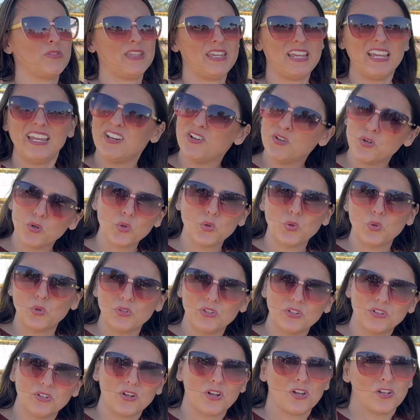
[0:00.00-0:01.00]
The
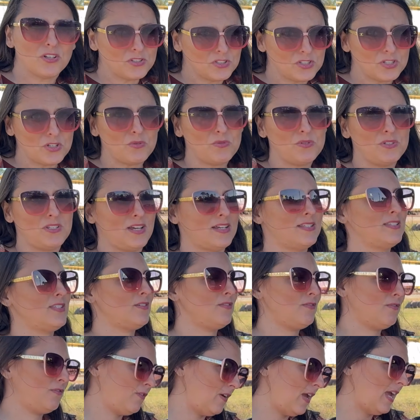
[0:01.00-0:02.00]
intercooler also
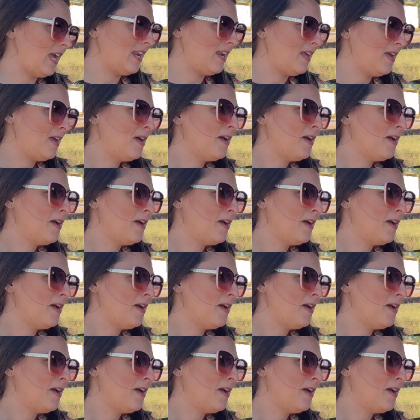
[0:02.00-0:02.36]
doesn't fit.